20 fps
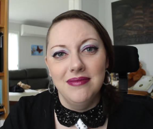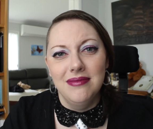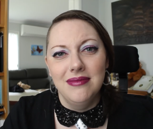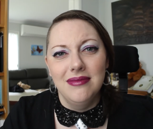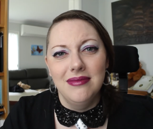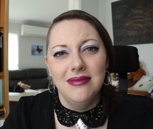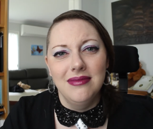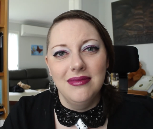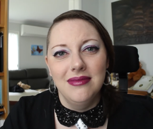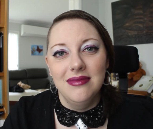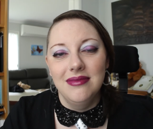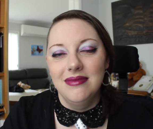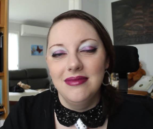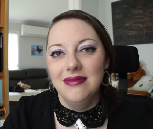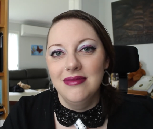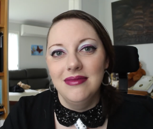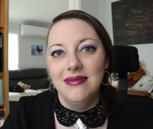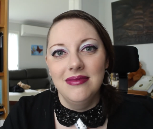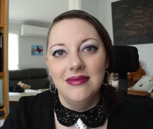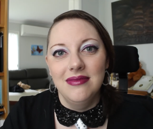
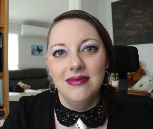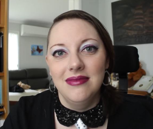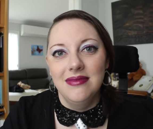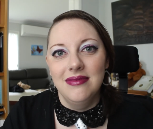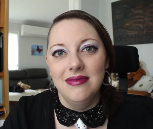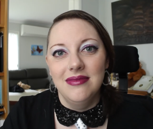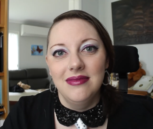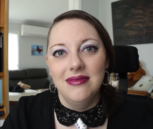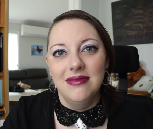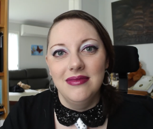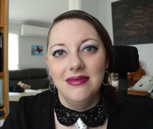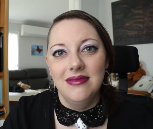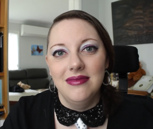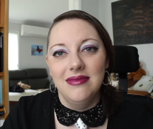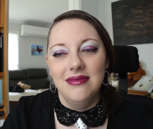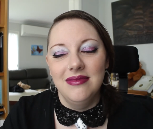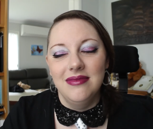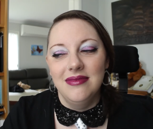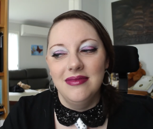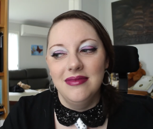
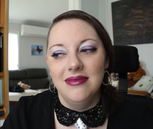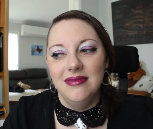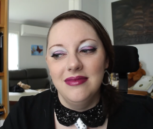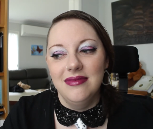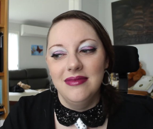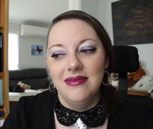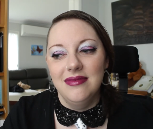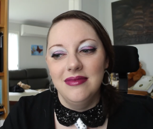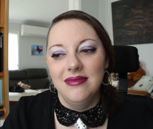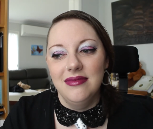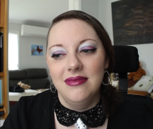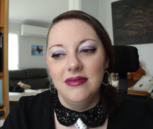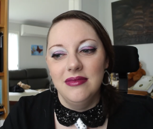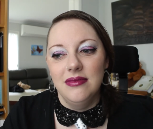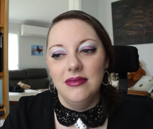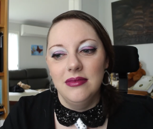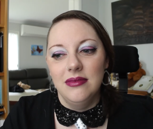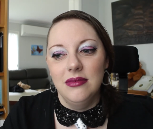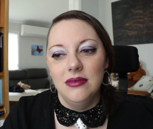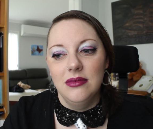
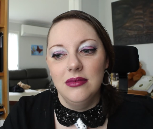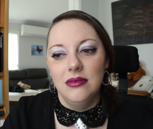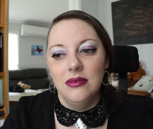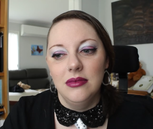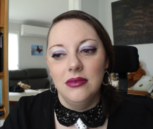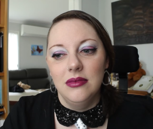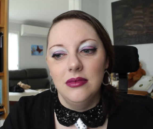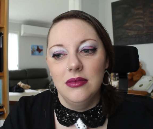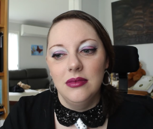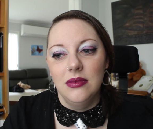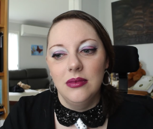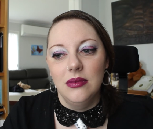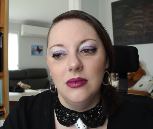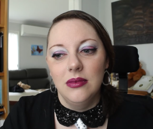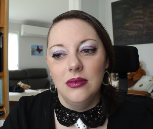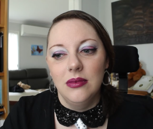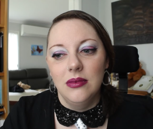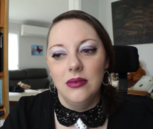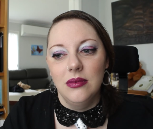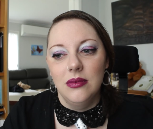
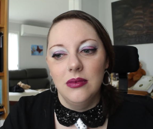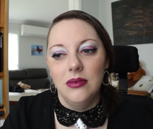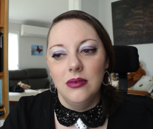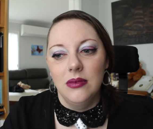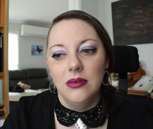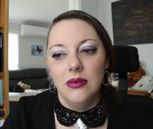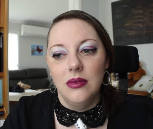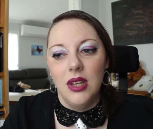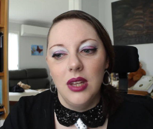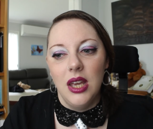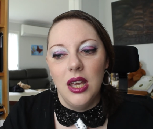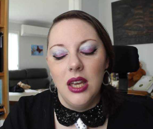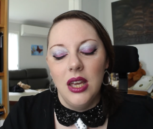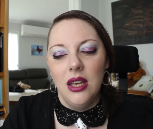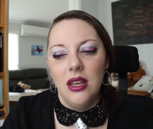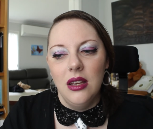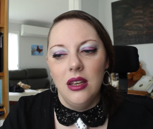No one is speaking in this clip.